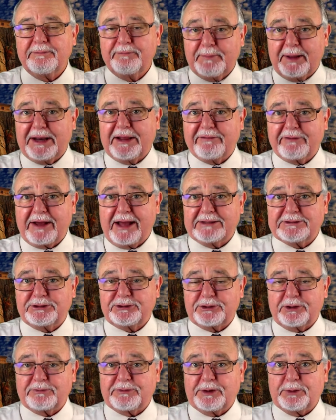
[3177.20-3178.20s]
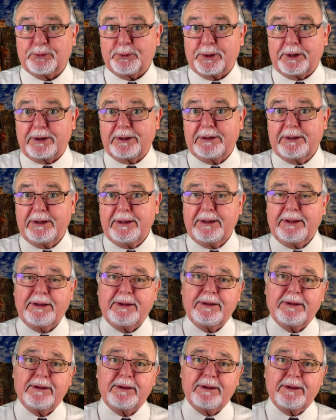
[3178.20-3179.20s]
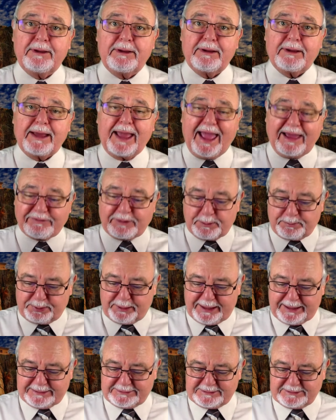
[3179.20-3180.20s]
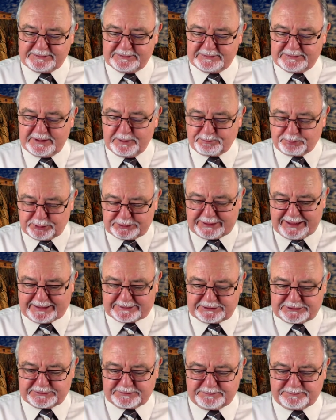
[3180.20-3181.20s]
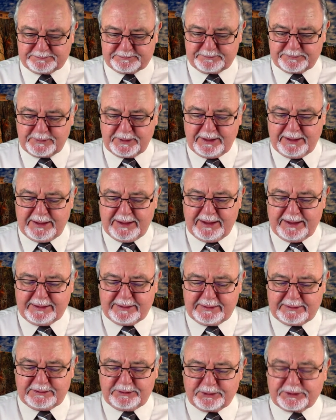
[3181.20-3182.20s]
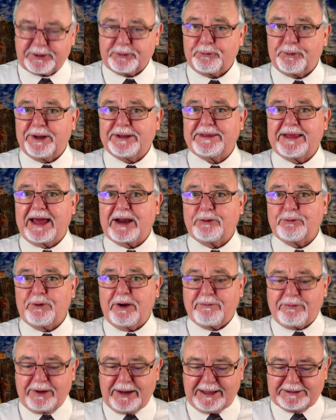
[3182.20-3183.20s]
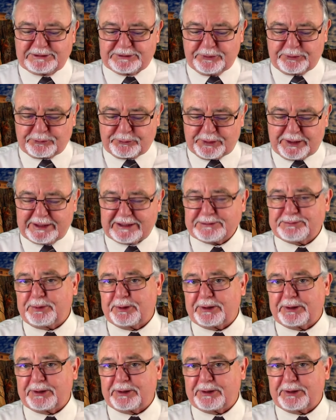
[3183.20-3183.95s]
many of God's children will have a place of protection. You can read that in Revelation three. Let's